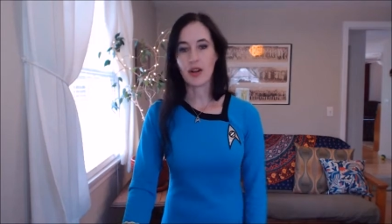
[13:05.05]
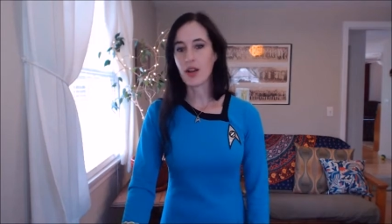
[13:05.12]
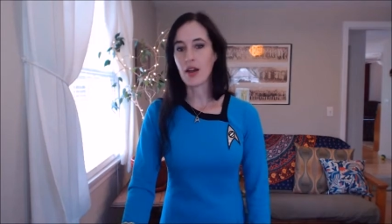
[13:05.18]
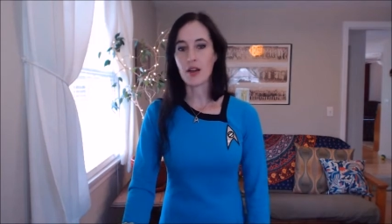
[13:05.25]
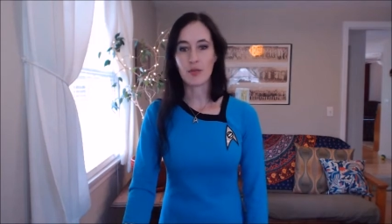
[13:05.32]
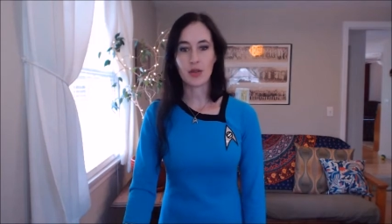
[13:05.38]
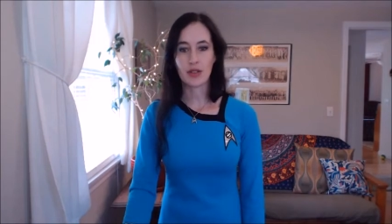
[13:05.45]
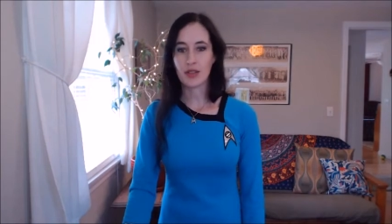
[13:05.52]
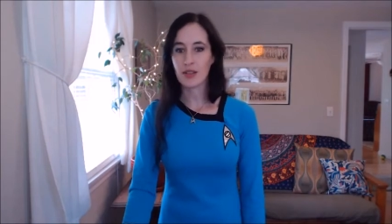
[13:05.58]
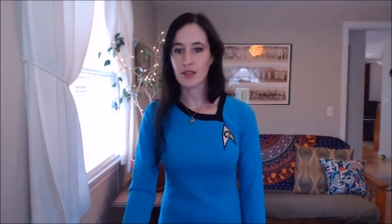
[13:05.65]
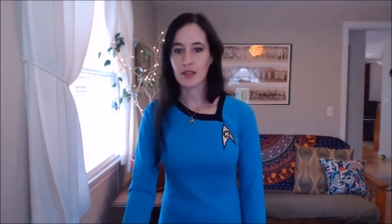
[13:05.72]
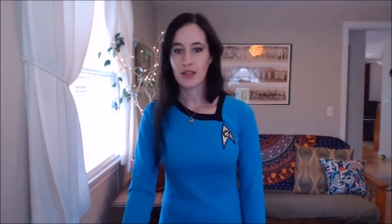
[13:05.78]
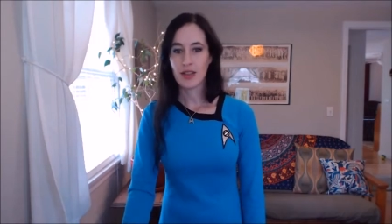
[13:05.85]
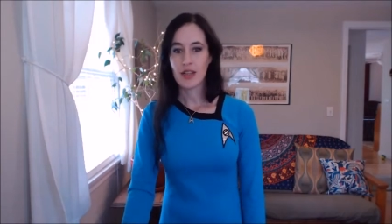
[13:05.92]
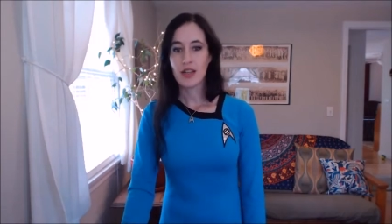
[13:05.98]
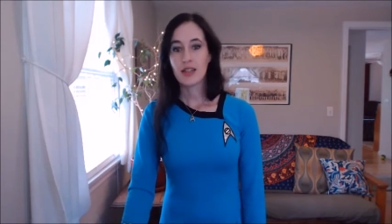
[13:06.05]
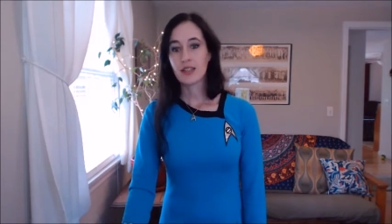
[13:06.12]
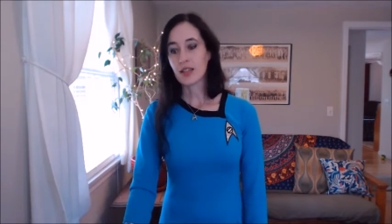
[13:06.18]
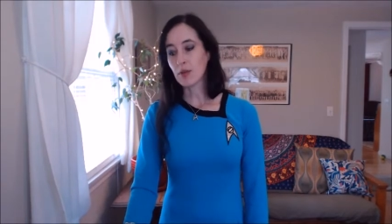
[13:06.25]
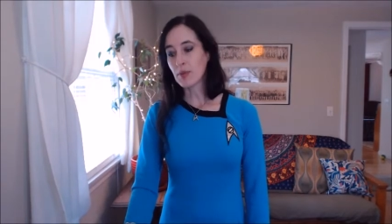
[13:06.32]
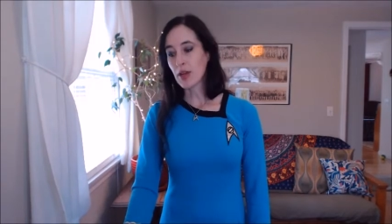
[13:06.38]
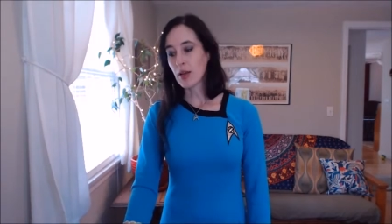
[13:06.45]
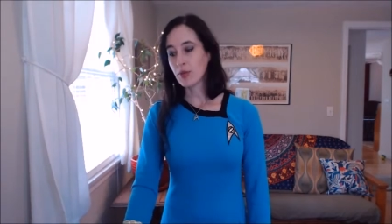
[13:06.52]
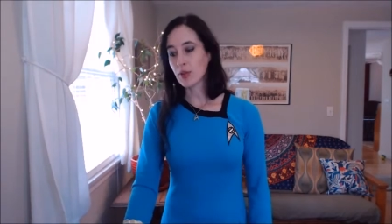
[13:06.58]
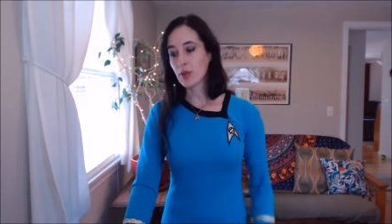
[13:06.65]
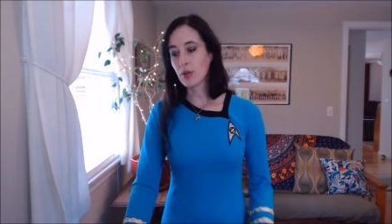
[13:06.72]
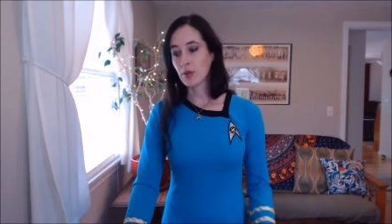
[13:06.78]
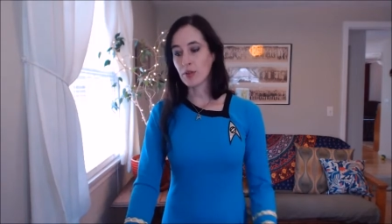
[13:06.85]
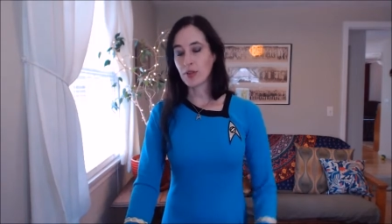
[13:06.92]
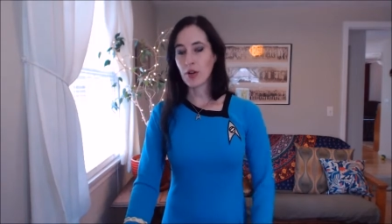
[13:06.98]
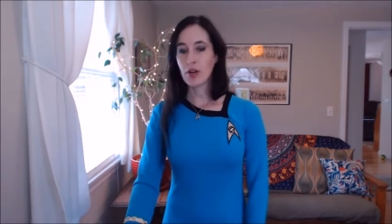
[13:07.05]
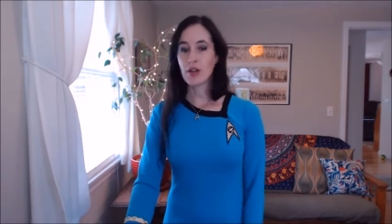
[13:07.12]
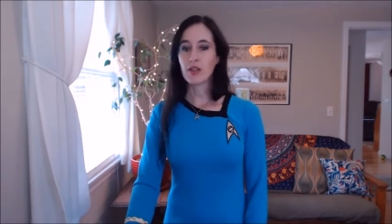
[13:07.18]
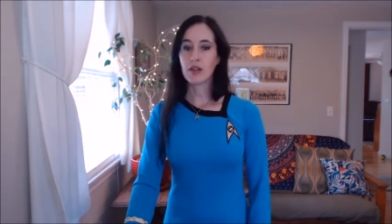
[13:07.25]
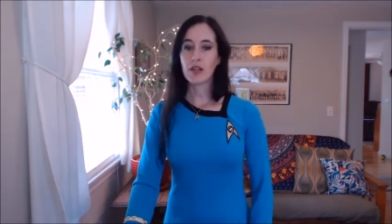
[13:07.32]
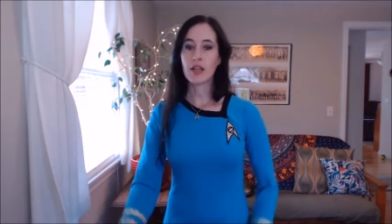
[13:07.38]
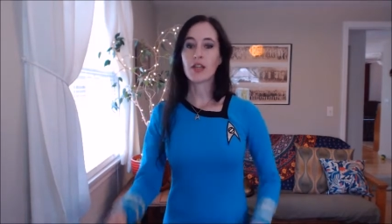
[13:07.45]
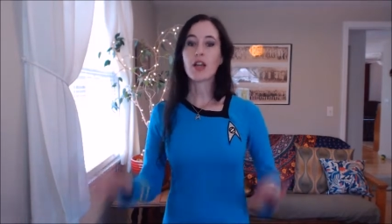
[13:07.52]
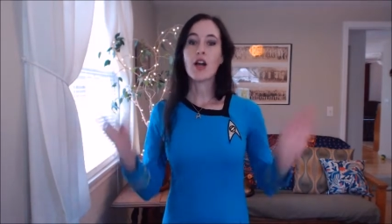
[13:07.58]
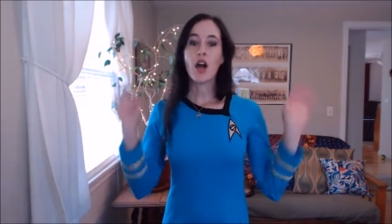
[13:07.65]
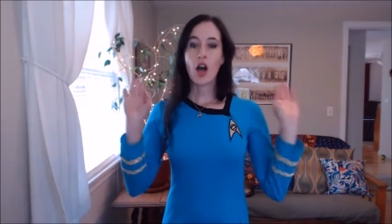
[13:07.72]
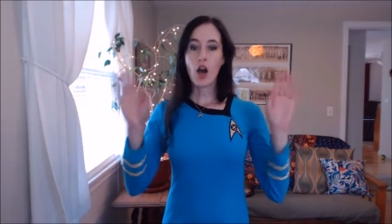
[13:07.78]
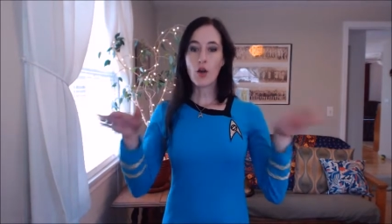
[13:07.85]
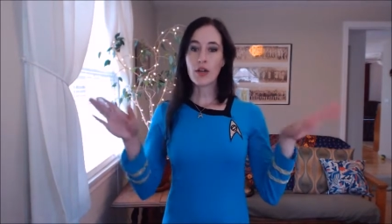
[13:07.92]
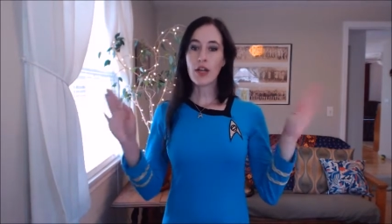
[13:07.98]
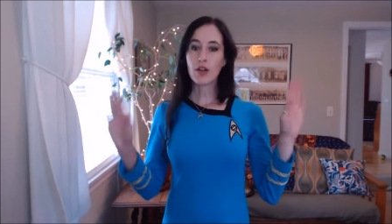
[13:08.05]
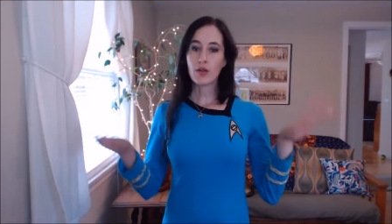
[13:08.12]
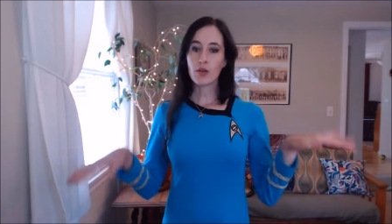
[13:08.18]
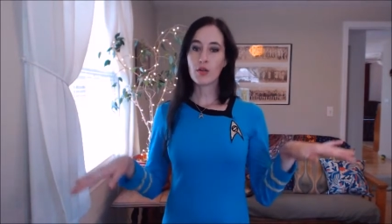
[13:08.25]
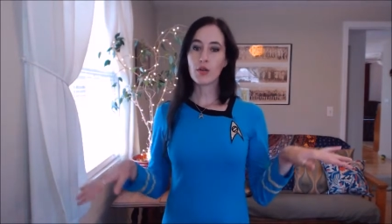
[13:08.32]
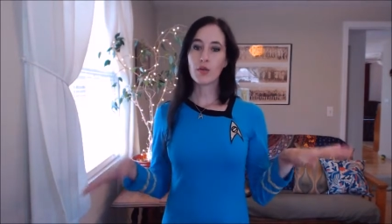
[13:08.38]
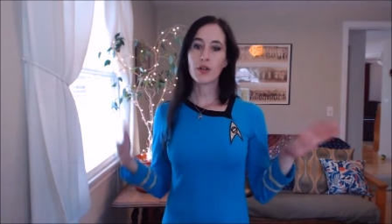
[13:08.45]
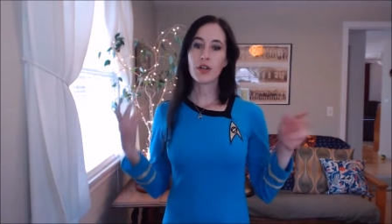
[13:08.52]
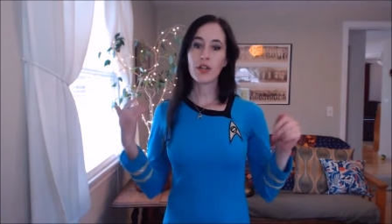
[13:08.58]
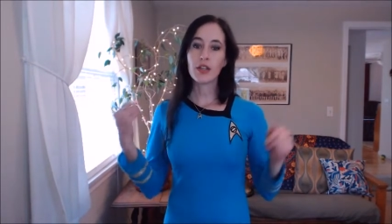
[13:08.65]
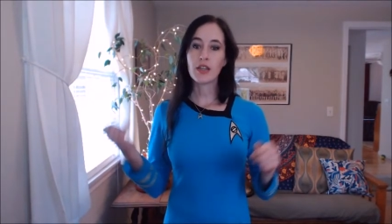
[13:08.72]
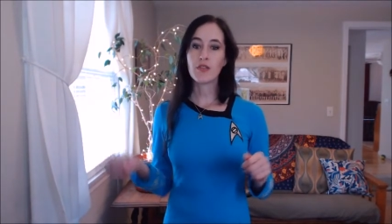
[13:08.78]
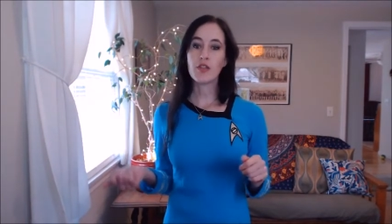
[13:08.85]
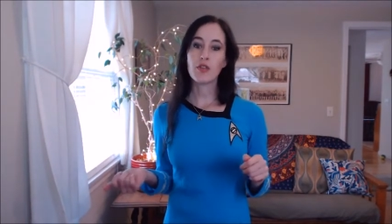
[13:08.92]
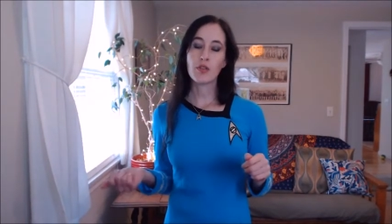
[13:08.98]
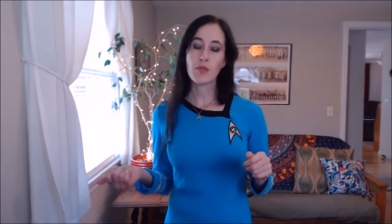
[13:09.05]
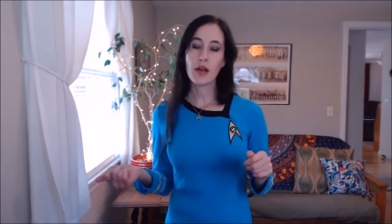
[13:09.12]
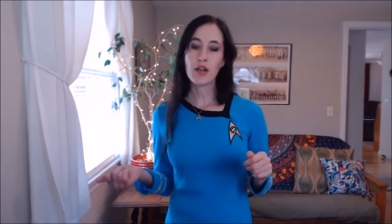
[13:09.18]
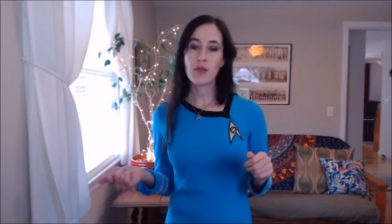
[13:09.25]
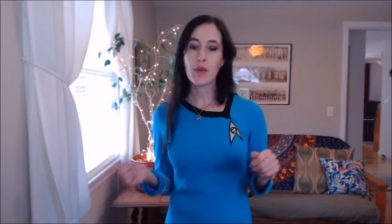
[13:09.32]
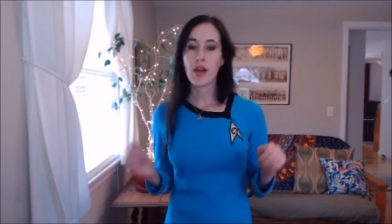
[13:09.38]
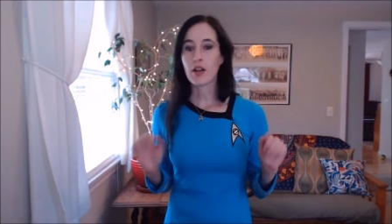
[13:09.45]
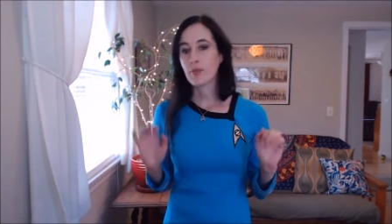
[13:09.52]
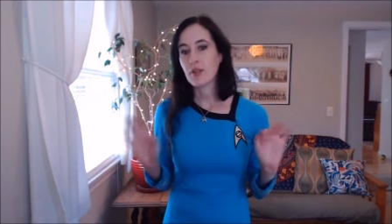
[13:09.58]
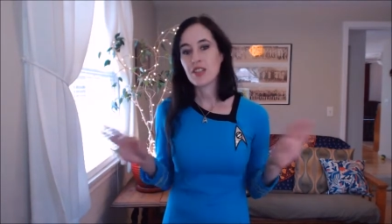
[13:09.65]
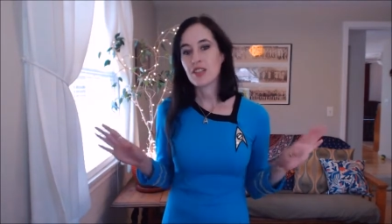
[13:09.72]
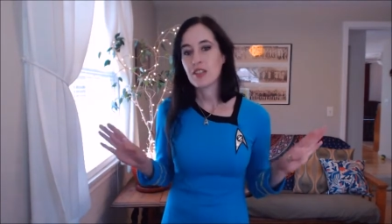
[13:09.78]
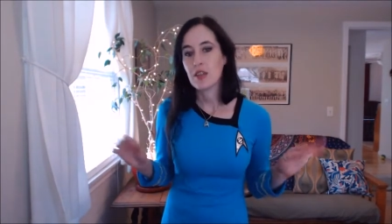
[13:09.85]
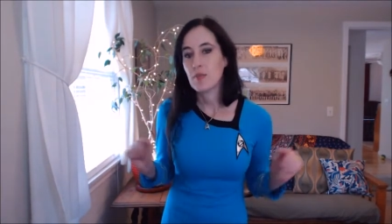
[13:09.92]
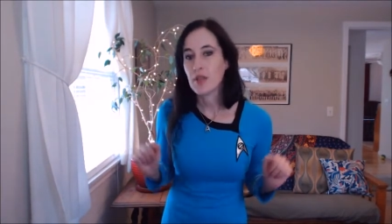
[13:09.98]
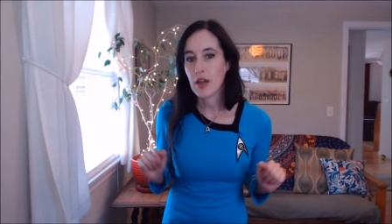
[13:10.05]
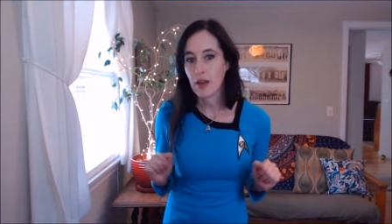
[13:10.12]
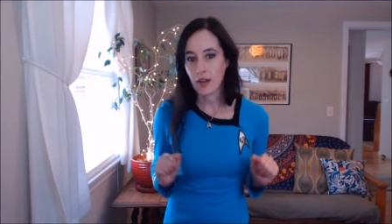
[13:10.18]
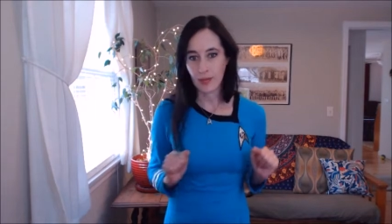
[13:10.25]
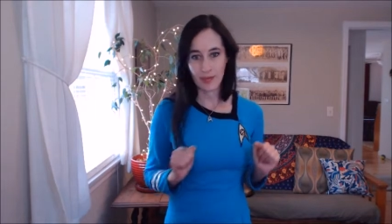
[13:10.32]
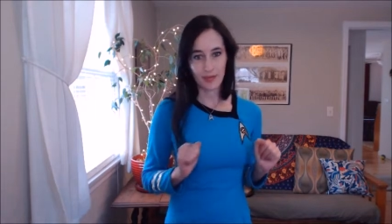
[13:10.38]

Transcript: Not a big deal. Sometimes you go to return it and they're like, okay, cool, we're going to give you your money back, but just keep the item.